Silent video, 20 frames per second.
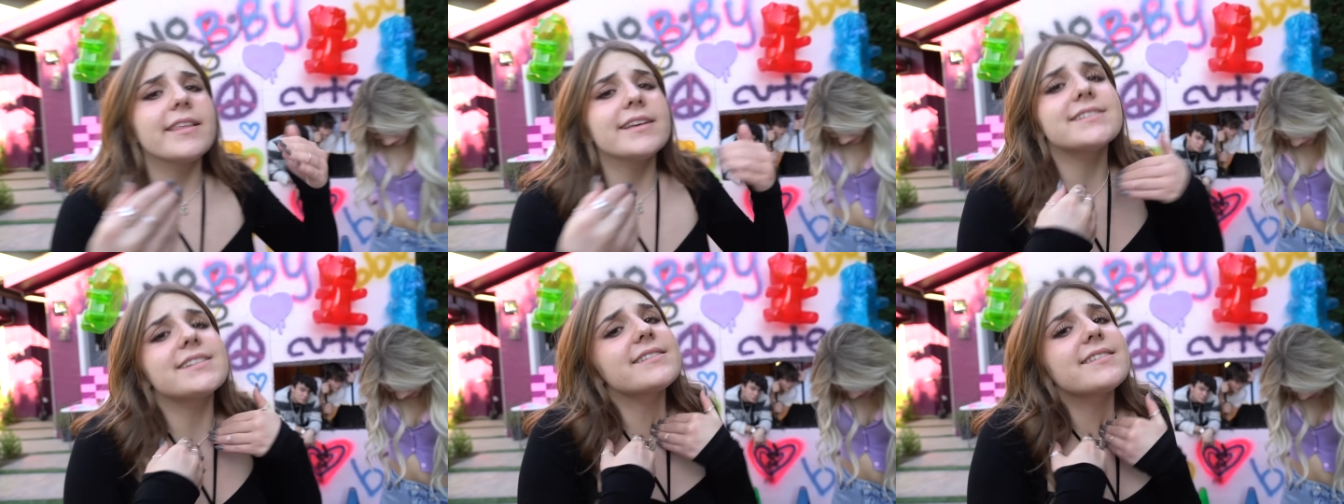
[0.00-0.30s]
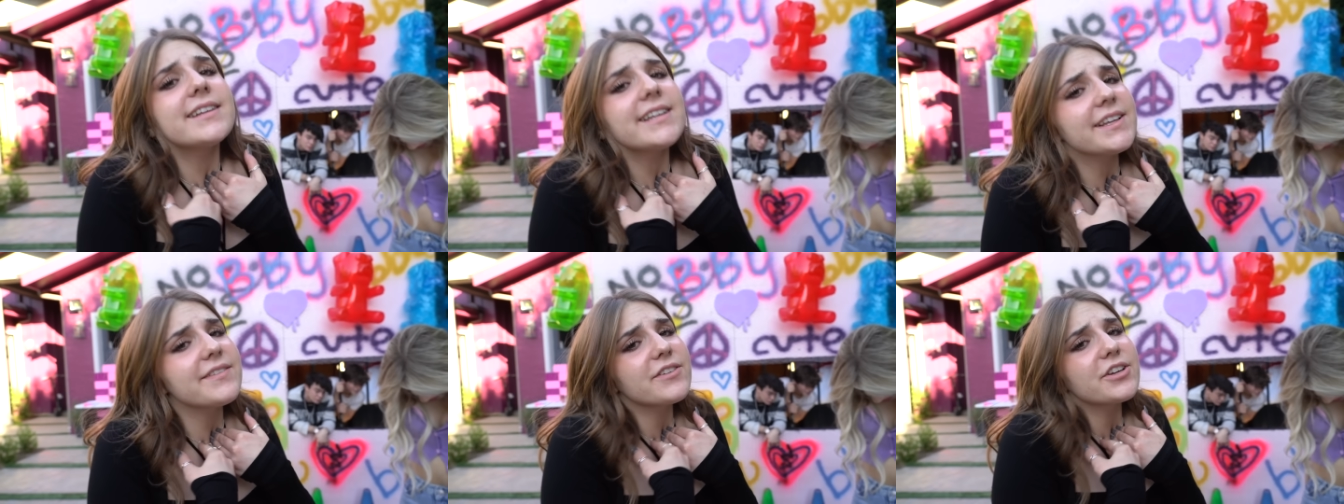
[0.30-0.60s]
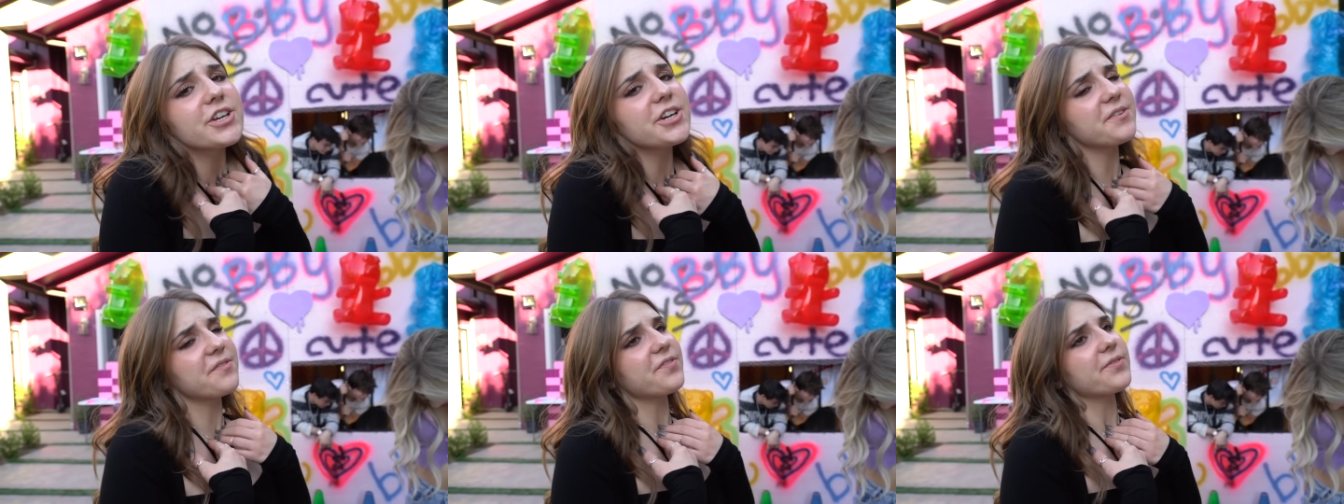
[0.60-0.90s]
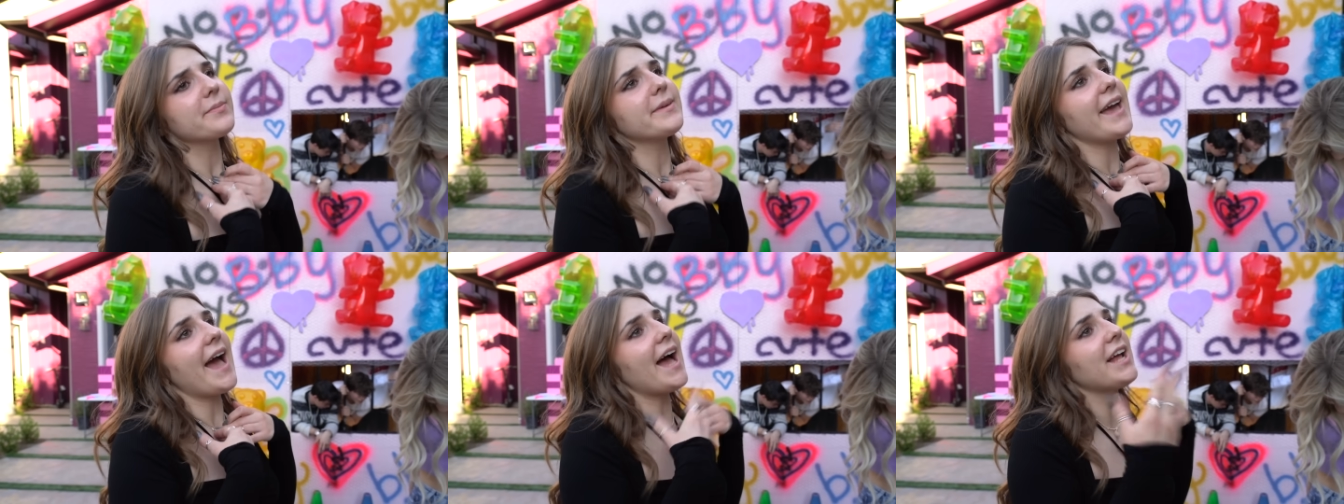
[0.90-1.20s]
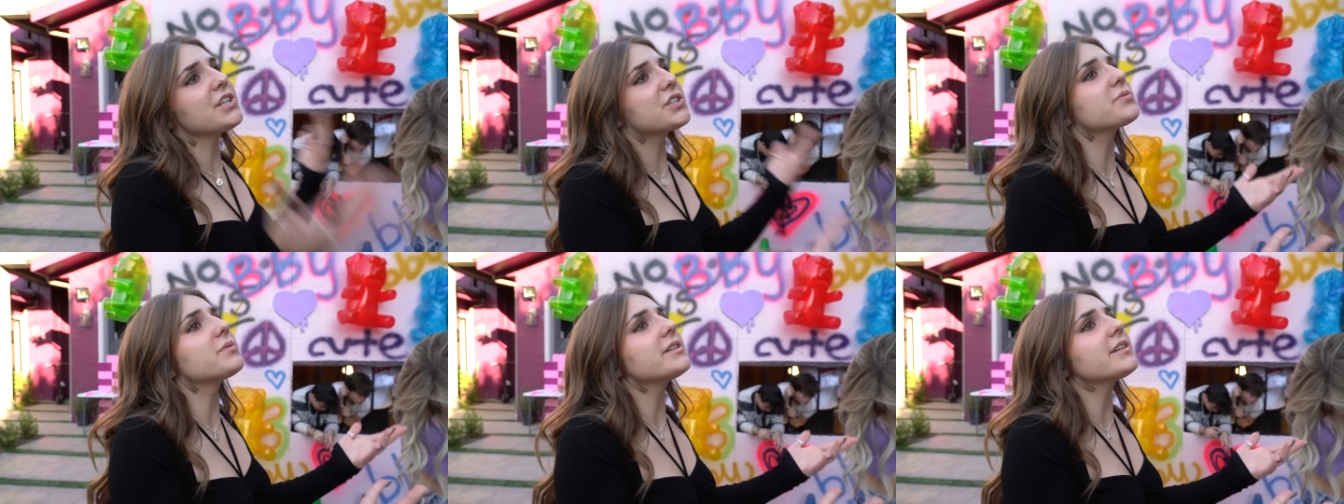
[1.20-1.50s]
this isn't even good for me.
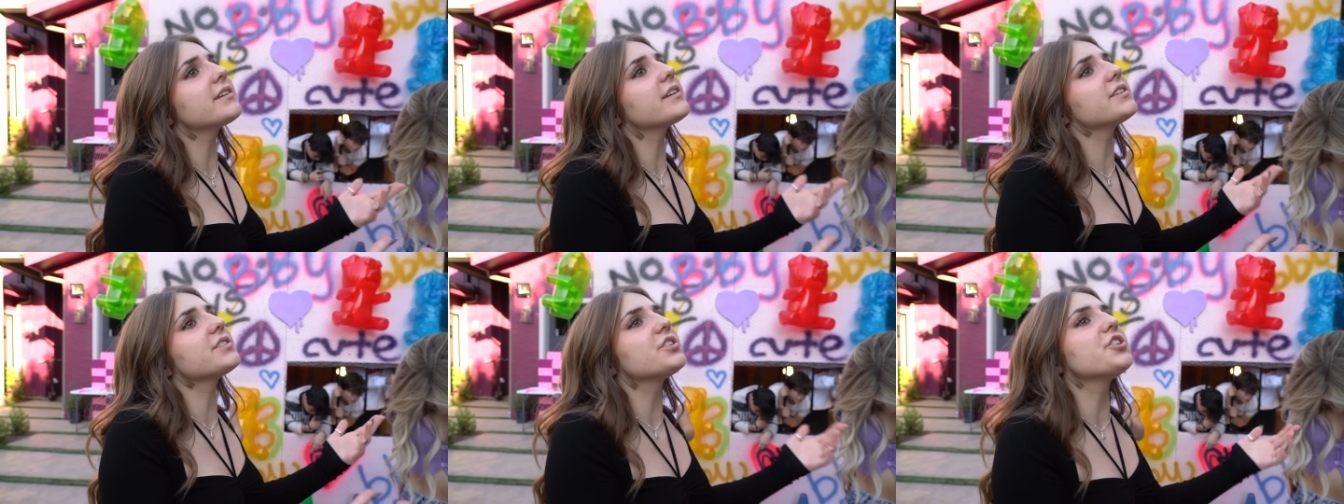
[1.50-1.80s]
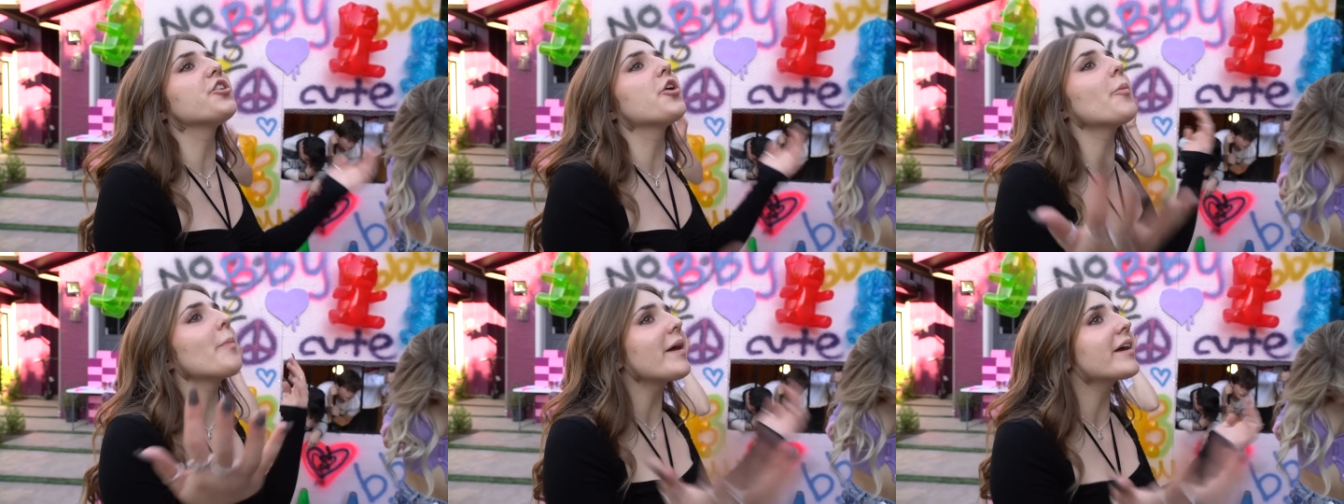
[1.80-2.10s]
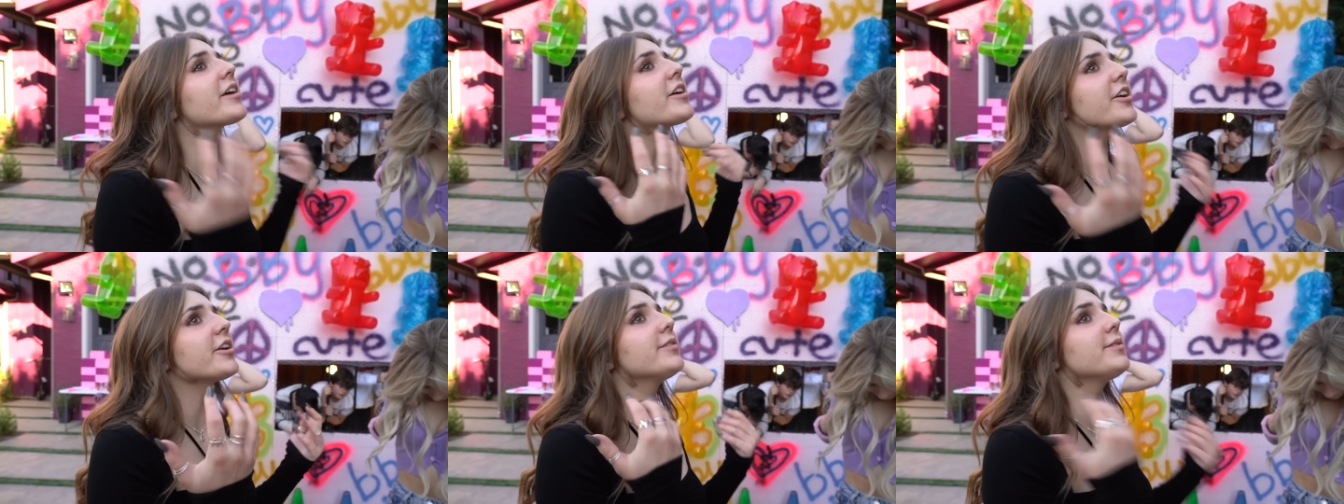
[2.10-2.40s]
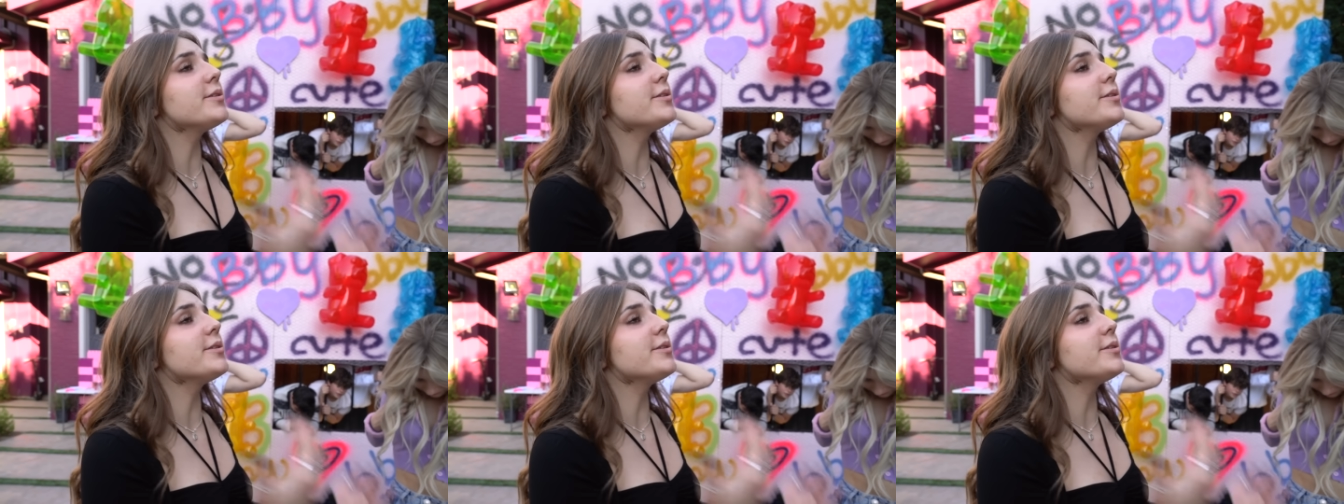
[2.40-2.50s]
I just wanted to, you know, make a good